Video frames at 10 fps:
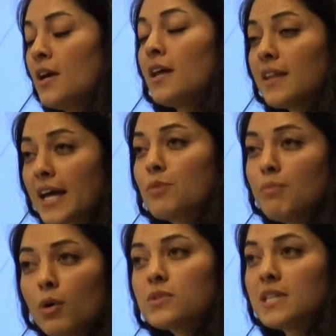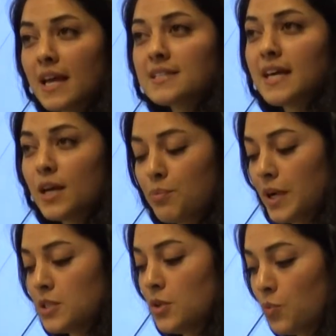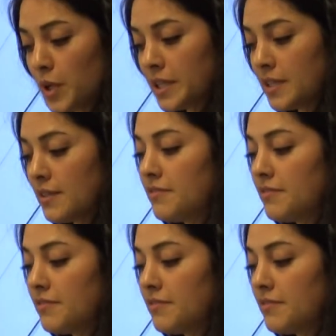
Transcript: Like most anti-oppression work,